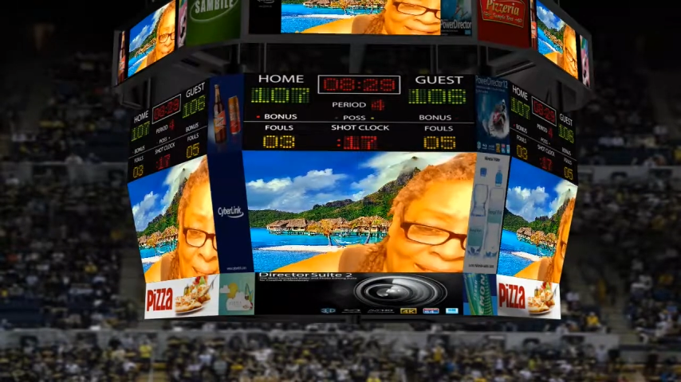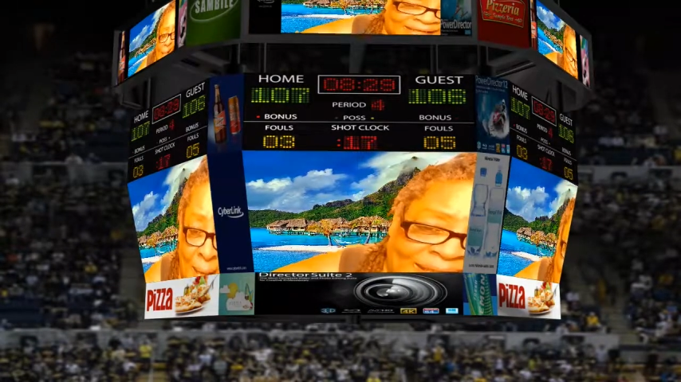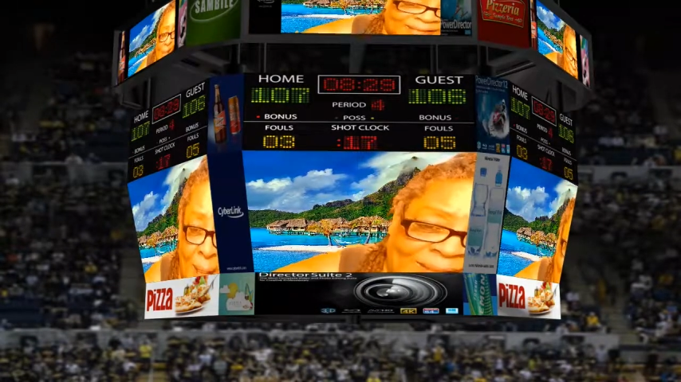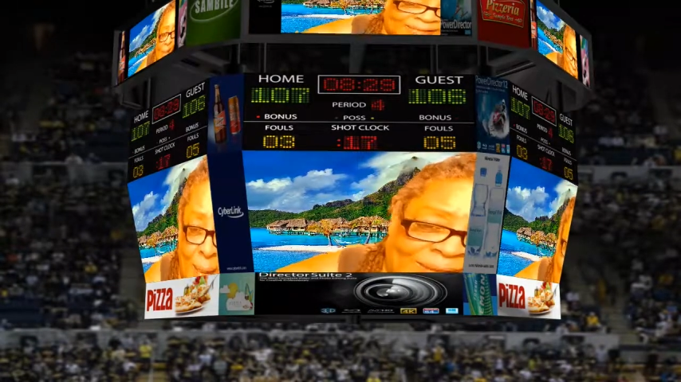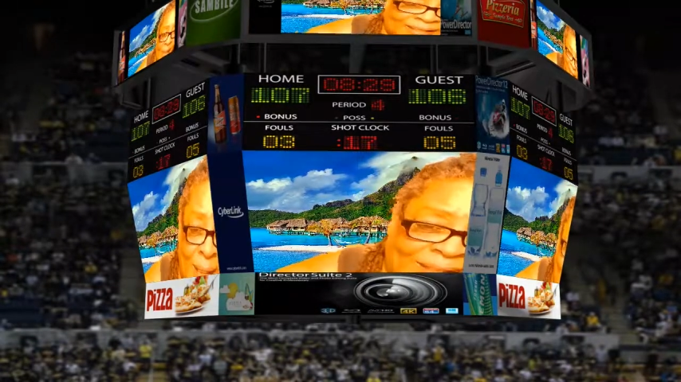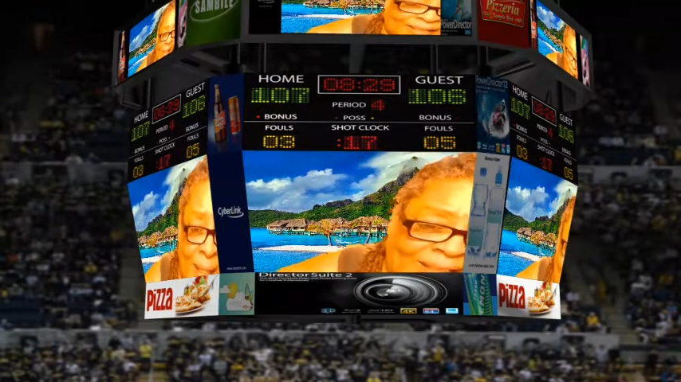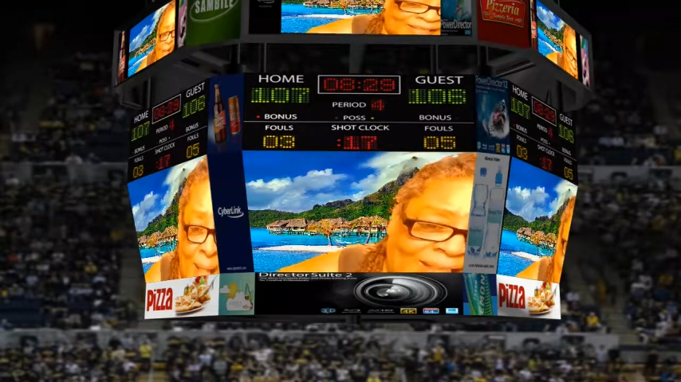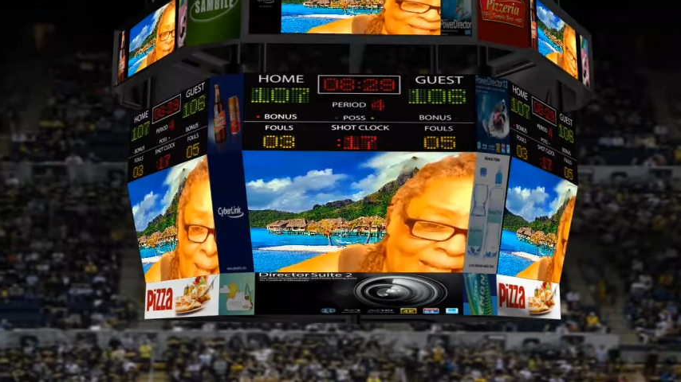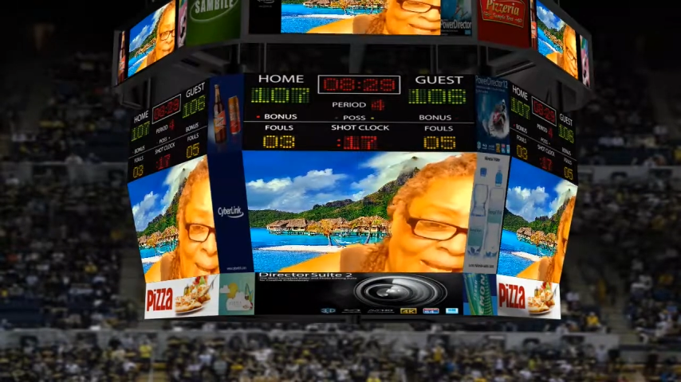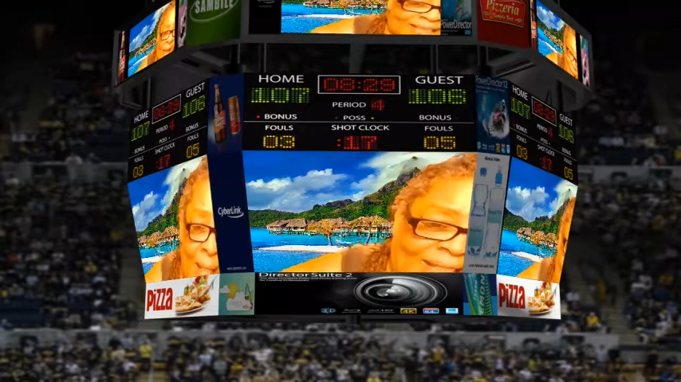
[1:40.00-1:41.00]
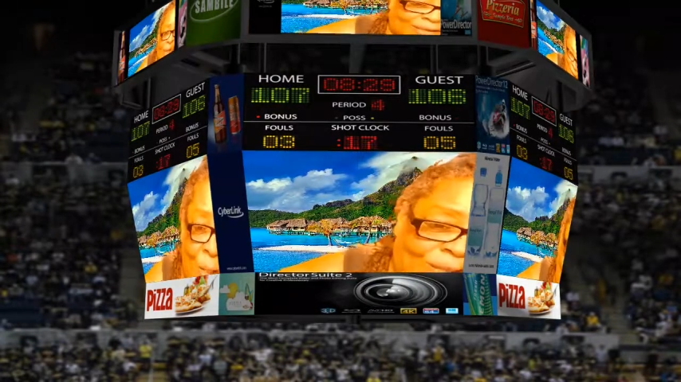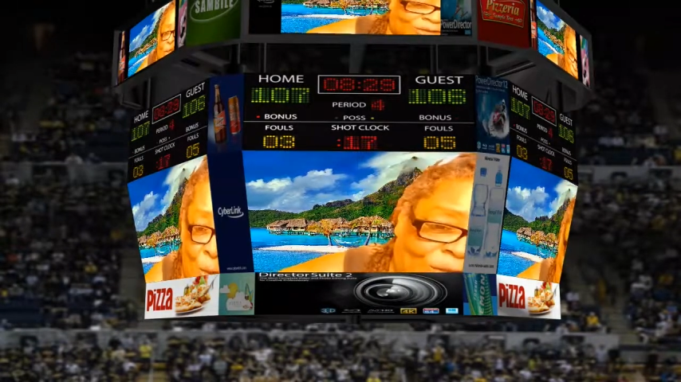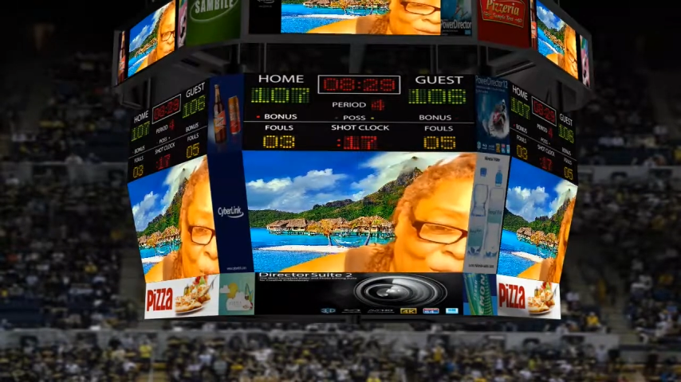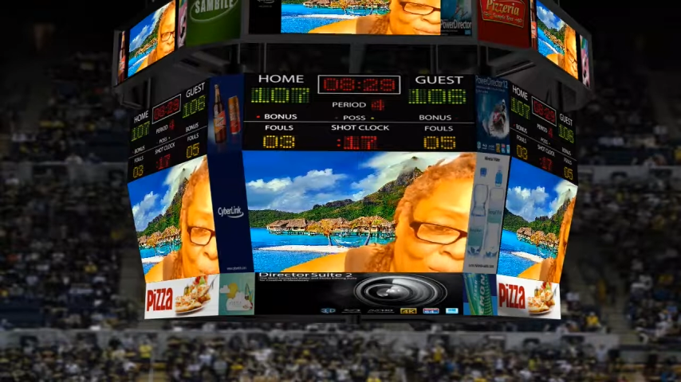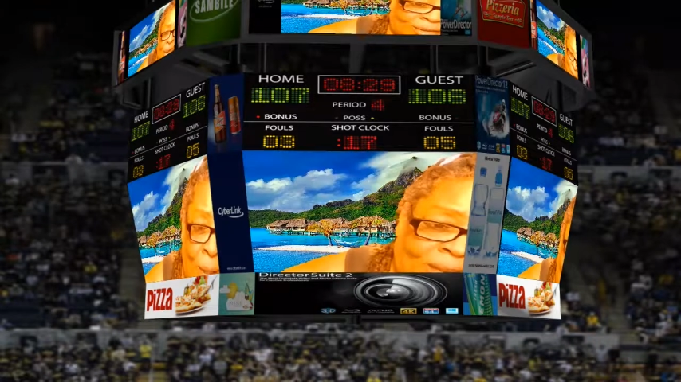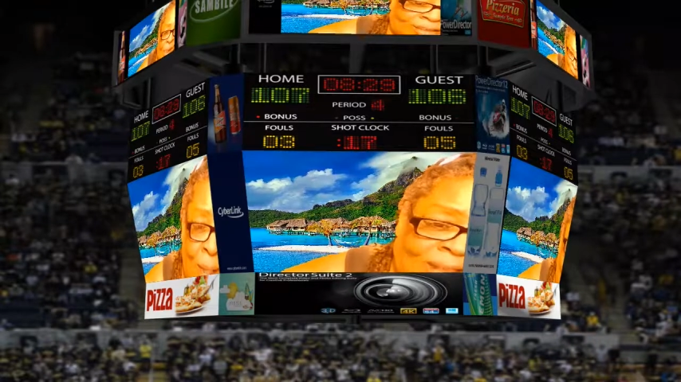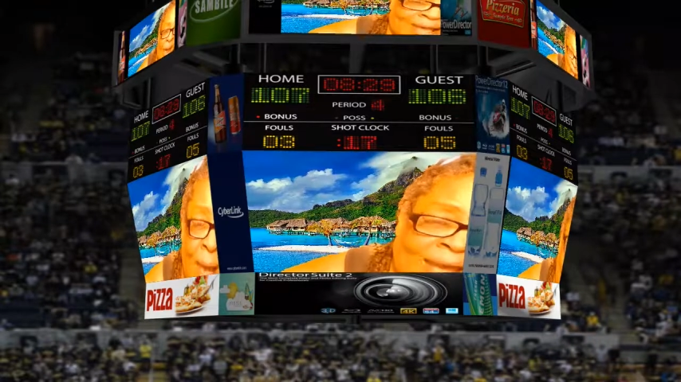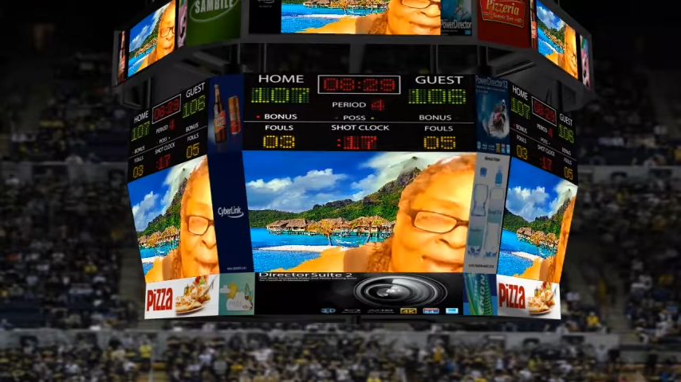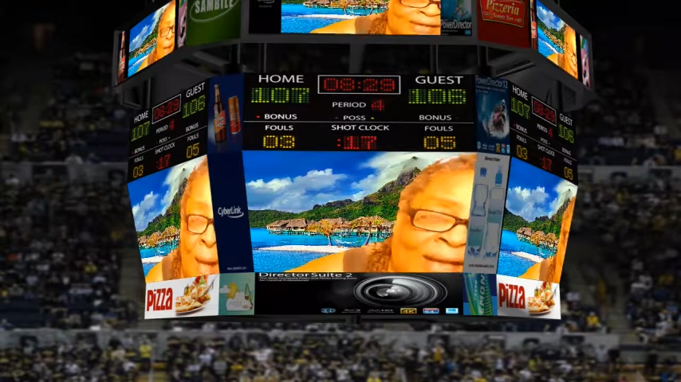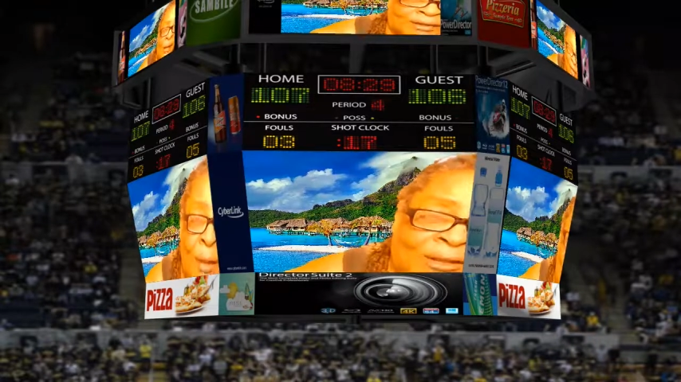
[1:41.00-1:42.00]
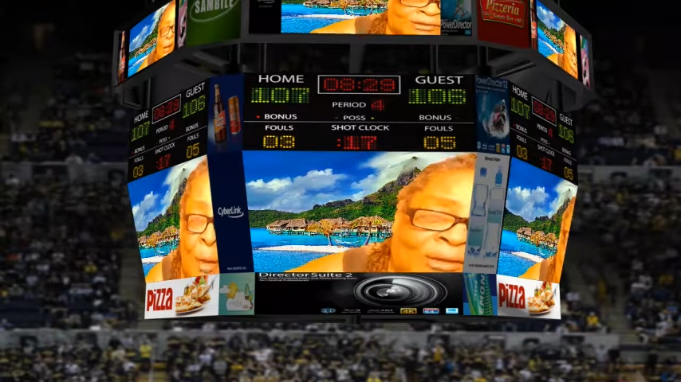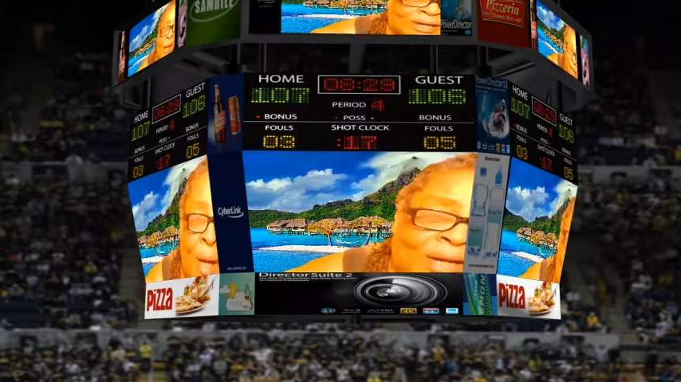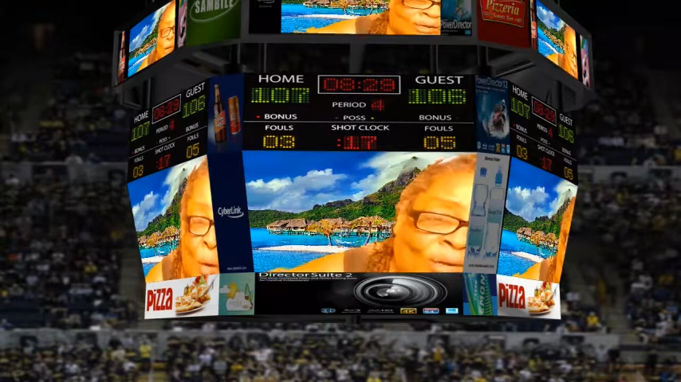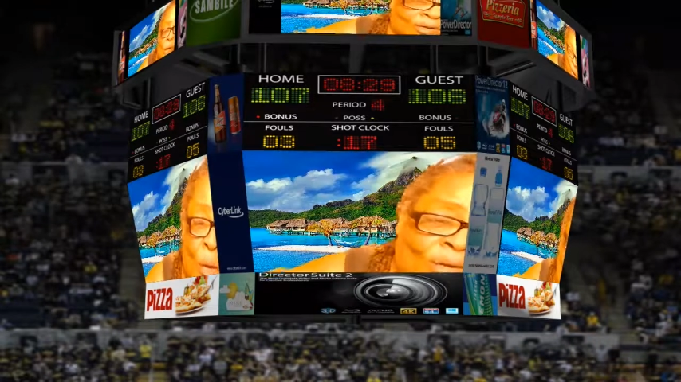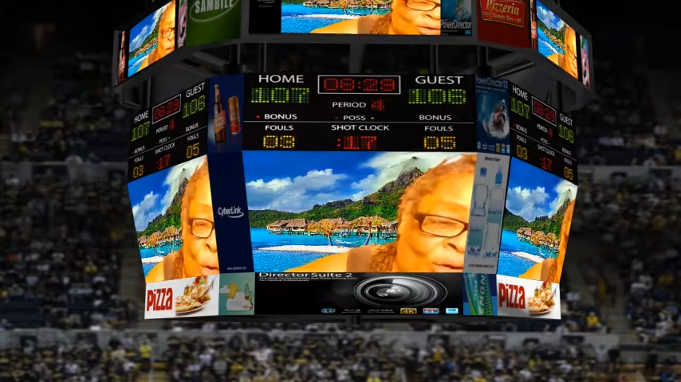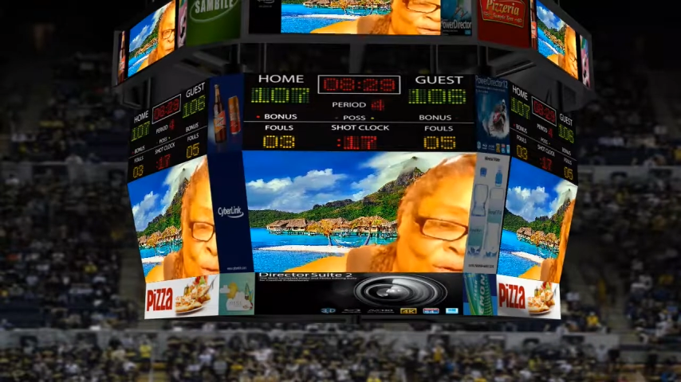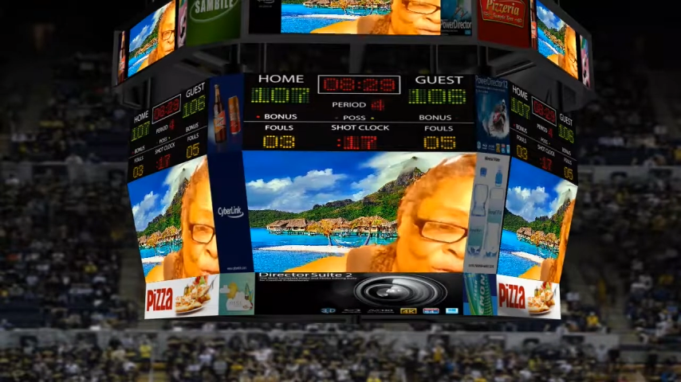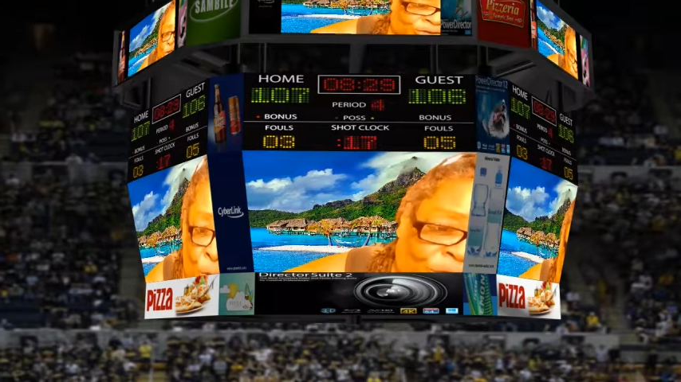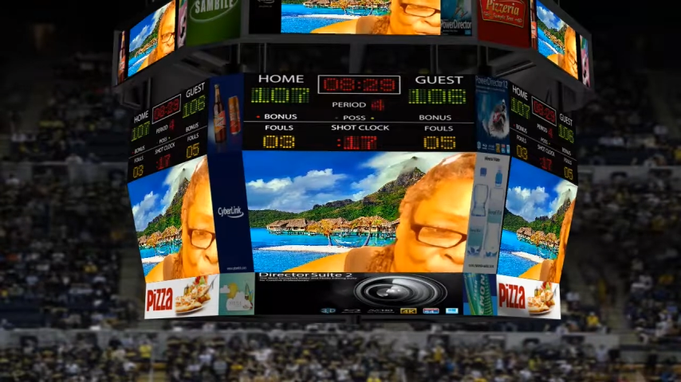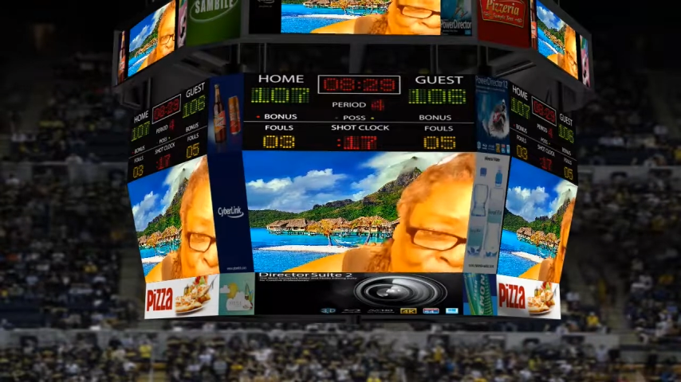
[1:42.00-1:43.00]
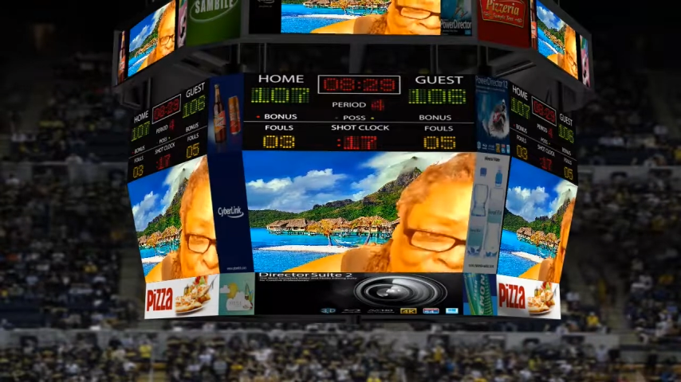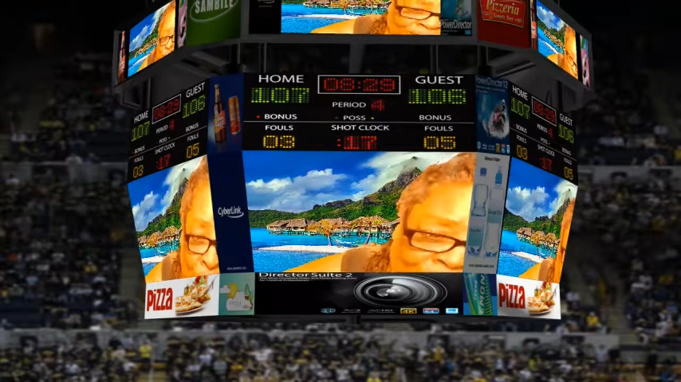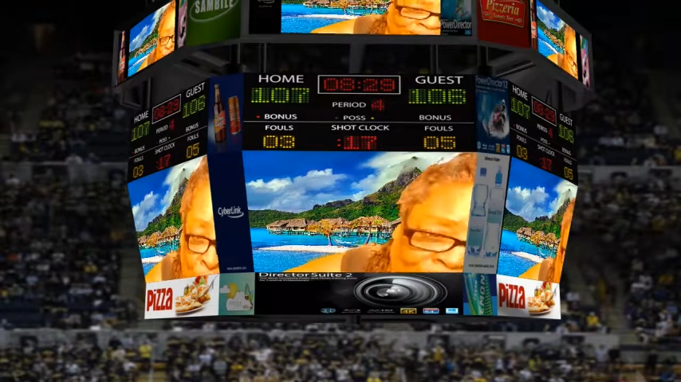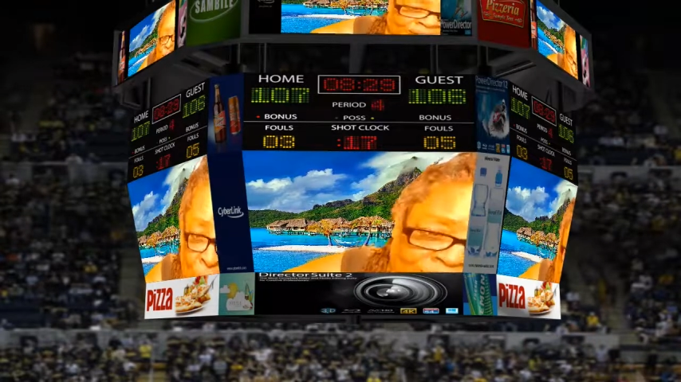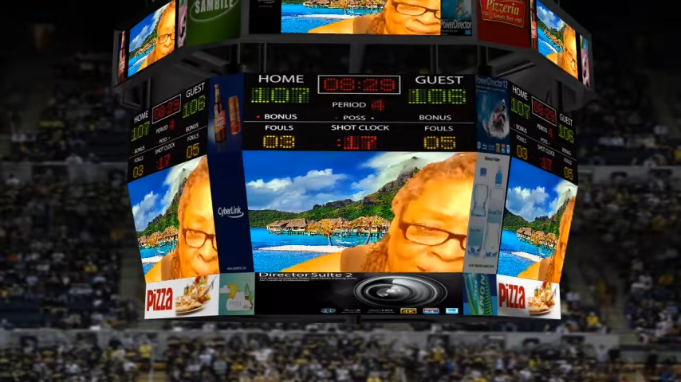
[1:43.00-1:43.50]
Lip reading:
No face is visible, so there are no lips to read.